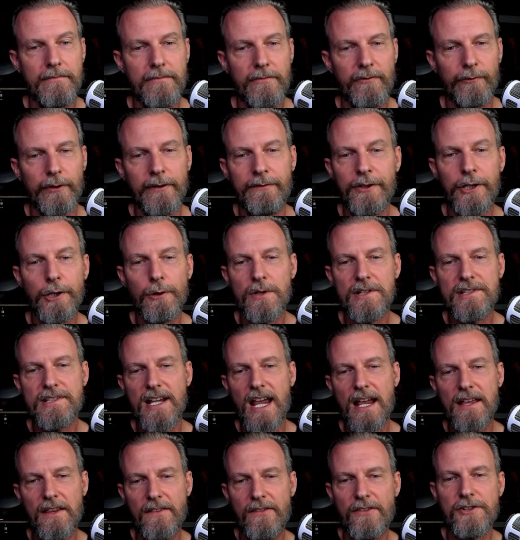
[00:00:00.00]
Reviewers
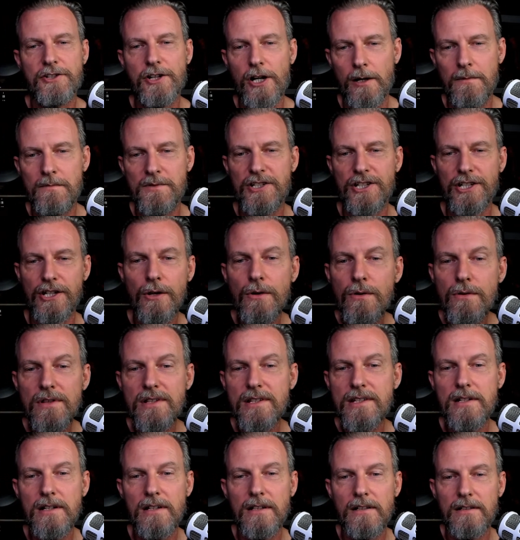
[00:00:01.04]
say that the terms
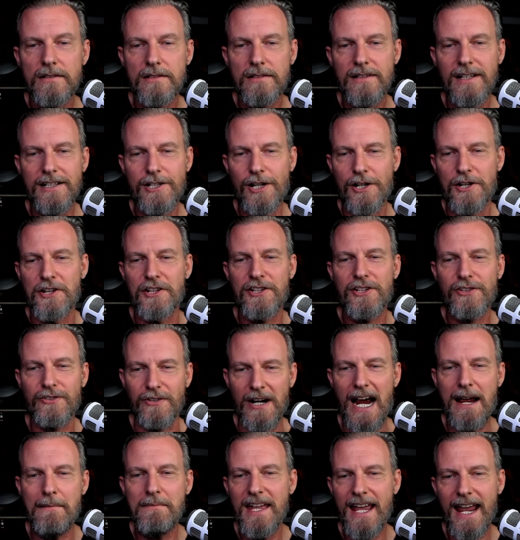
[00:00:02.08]
used to
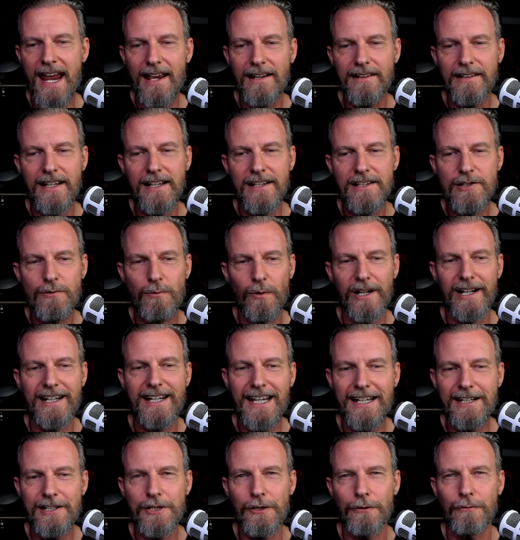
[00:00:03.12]
describe the aliens were
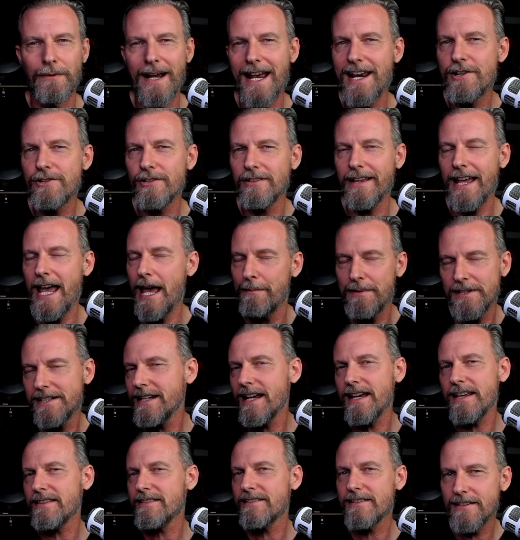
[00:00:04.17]
akin to racial
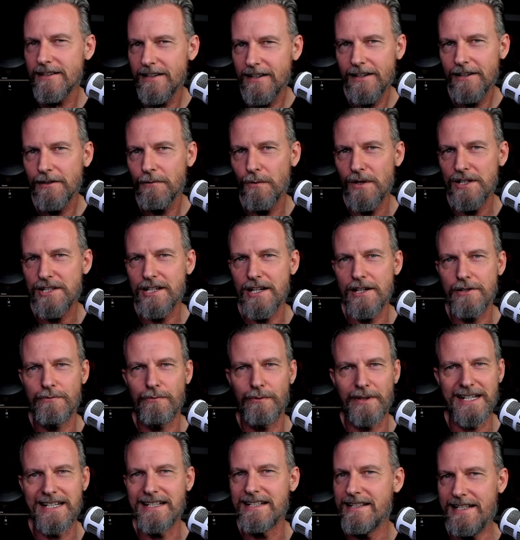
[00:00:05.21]
epithets, which is
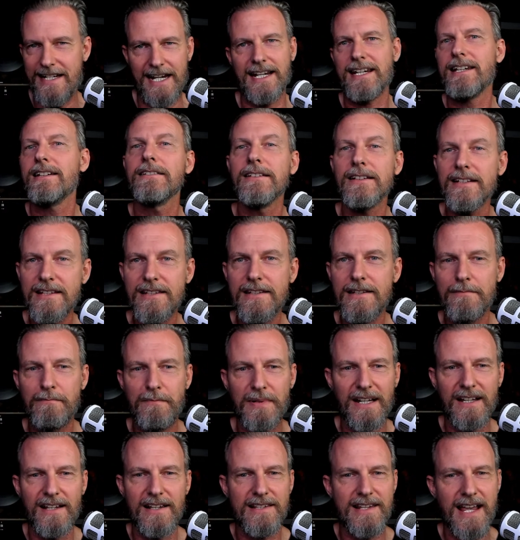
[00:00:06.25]
ridiculous
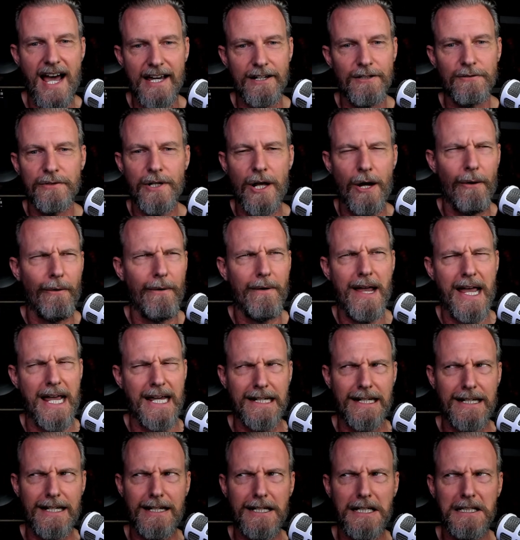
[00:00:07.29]
because I don't know
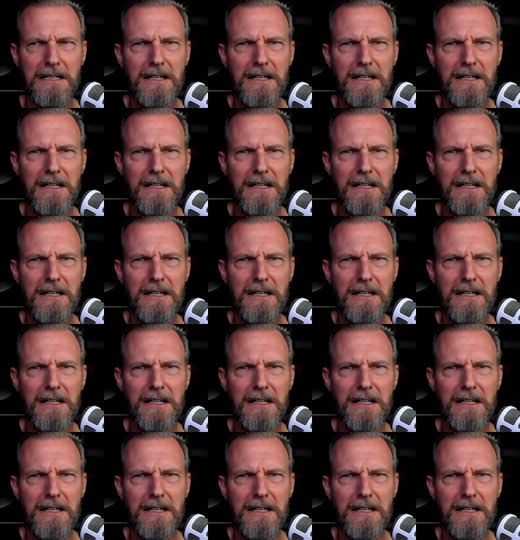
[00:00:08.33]
any